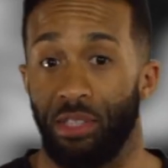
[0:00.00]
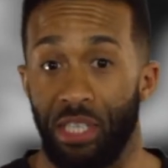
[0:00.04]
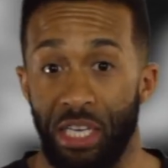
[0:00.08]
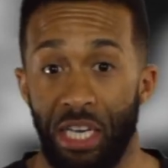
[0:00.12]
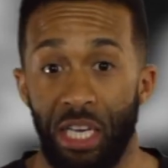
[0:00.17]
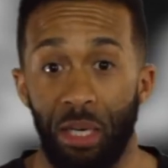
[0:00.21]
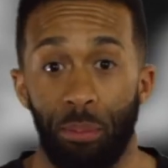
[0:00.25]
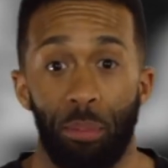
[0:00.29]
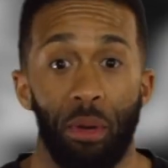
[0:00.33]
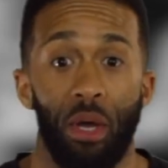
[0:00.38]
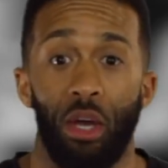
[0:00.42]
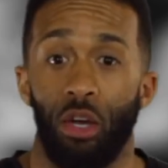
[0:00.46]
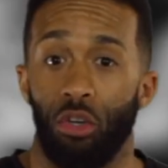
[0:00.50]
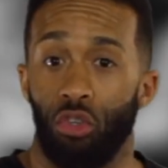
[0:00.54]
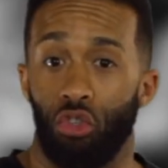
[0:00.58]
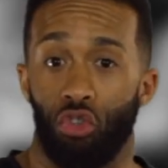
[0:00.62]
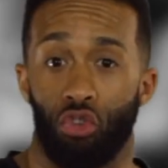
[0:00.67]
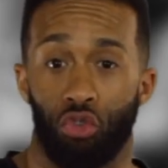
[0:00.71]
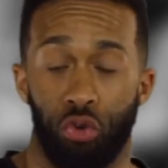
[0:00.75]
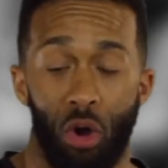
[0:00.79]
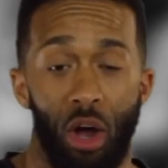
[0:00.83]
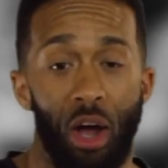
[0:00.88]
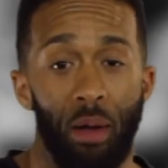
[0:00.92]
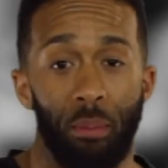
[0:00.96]
deep,
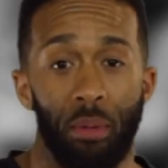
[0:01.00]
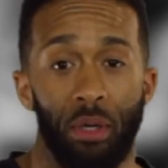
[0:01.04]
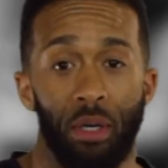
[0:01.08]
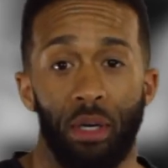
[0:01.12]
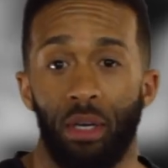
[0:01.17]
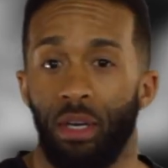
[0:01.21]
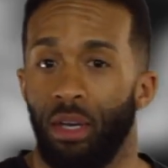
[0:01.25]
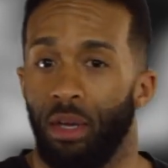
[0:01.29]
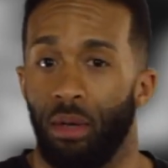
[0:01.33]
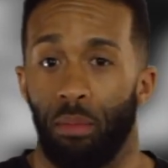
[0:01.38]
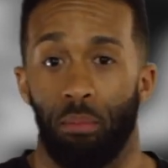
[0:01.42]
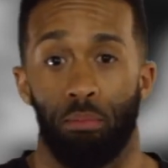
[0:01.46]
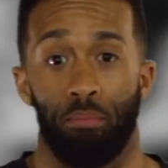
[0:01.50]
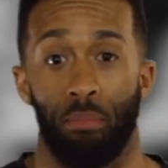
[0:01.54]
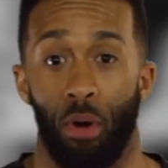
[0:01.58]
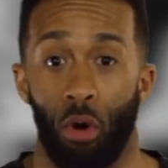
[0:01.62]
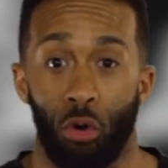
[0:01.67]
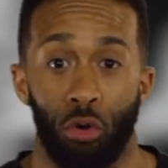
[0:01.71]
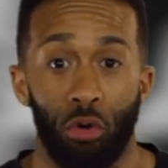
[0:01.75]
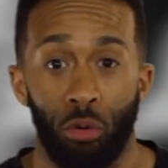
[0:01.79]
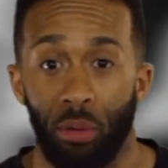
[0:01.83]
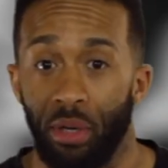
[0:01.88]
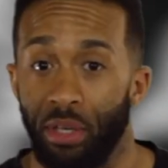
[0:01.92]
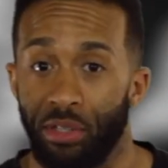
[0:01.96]
drama,
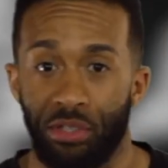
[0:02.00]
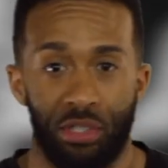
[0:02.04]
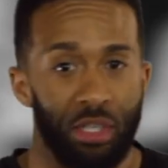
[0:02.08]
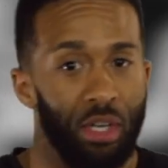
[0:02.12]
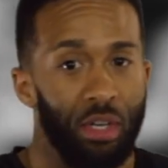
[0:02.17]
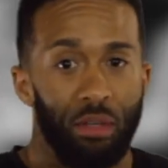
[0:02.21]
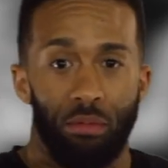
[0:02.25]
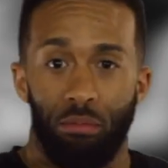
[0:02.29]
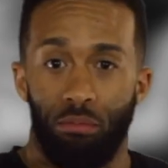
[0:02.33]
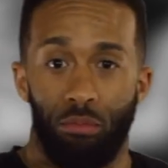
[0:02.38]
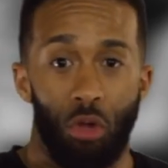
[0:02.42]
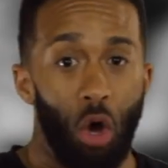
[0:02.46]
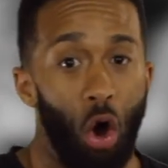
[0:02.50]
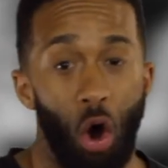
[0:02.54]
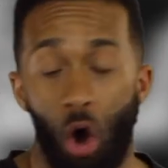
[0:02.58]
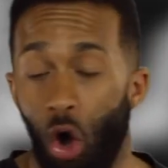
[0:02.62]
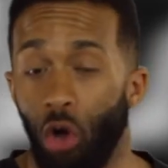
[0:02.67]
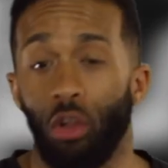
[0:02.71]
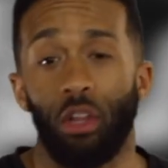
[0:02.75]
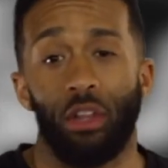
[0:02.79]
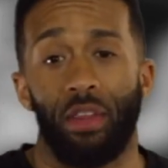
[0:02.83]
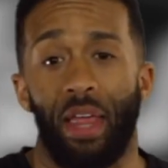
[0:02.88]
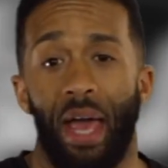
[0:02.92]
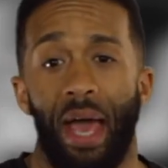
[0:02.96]
murderous,
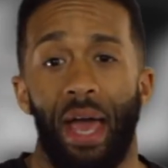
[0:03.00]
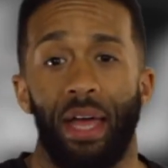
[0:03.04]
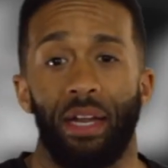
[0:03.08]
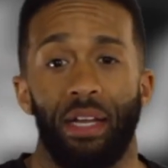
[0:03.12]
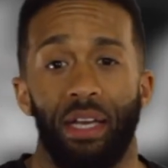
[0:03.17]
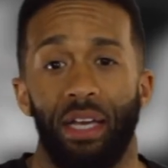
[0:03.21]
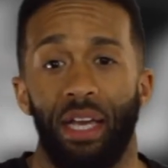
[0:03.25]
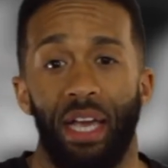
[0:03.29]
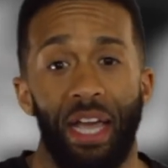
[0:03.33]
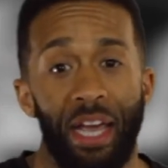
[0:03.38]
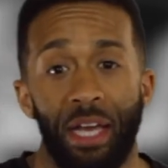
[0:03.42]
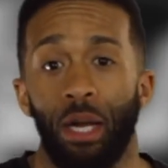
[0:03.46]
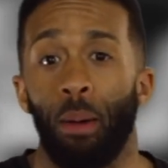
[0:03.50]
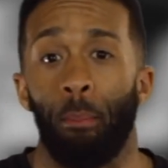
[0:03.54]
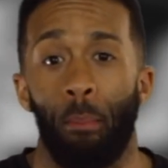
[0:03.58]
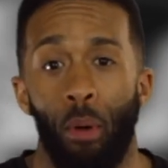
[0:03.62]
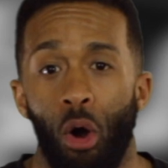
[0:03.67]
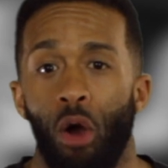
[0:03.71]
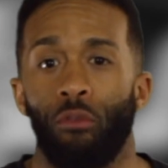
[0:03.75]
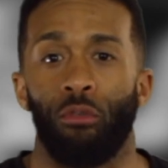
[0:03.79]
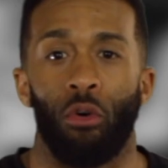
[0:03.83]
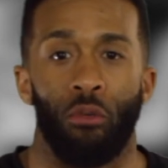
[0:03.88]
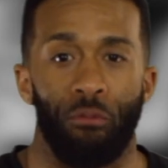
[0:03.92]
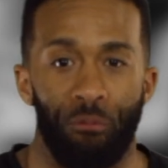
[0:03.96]
all of that in a
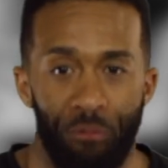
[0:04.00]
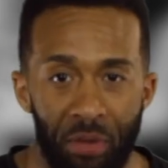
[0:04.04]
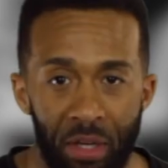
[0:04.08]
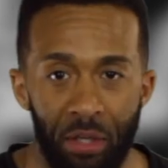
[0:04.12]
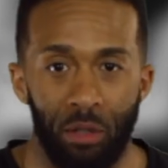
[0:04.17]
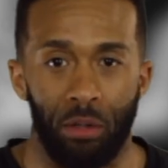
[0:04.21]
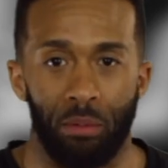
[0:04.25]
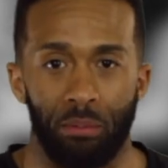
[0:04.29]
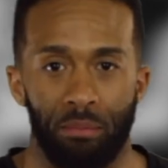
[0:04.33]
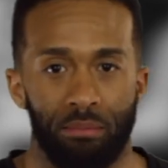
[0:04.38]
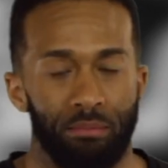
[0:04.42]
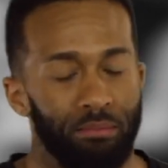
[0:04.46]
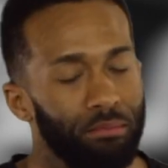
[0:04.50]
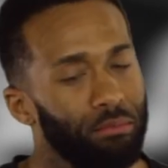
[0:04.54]
Marvel film.